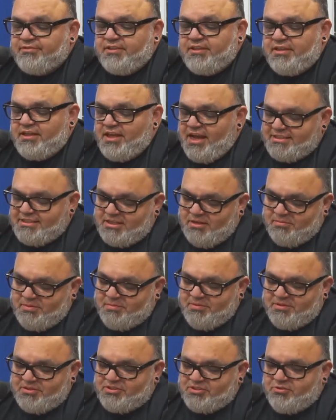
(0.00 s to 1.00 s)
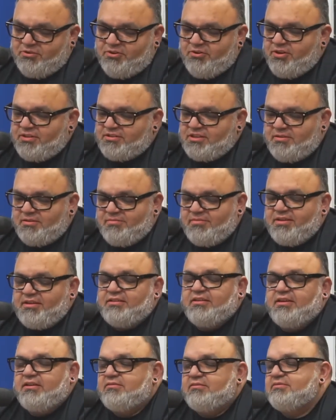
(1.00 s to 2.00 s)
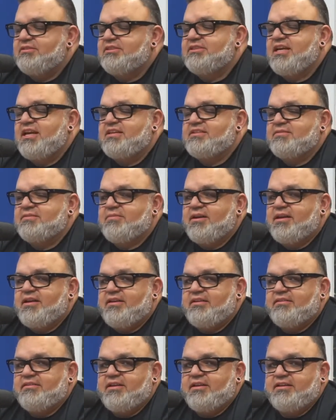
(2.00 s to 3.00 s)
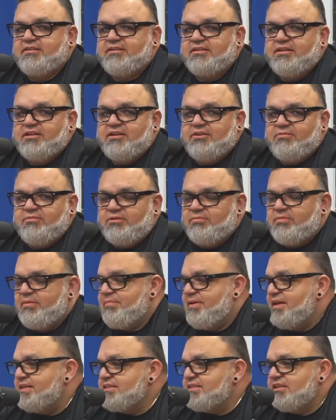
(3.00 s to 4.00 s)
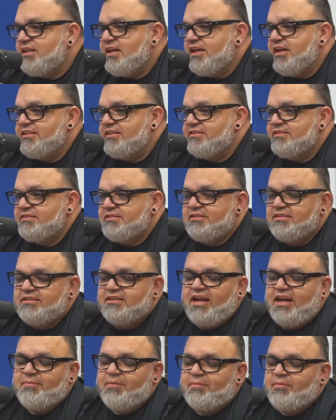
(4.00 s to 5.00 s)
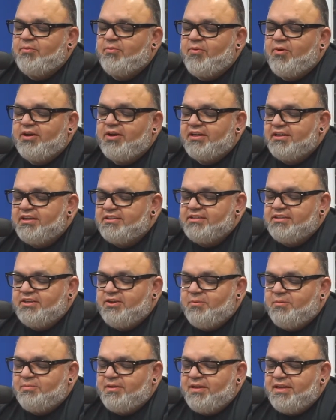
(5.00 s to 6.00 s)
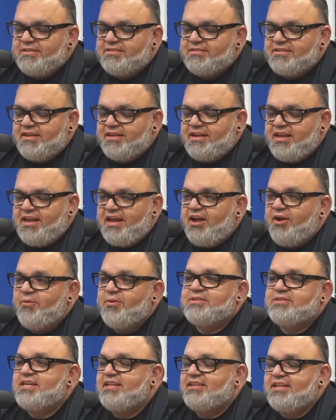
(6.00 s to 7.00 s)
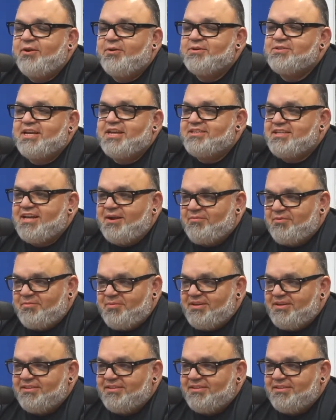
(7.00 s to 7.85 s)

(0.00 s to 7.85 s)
I tell people the story all the time. Like, yo, these guys are my one of my best clients. I remember walking into the old place, and they always had time for me.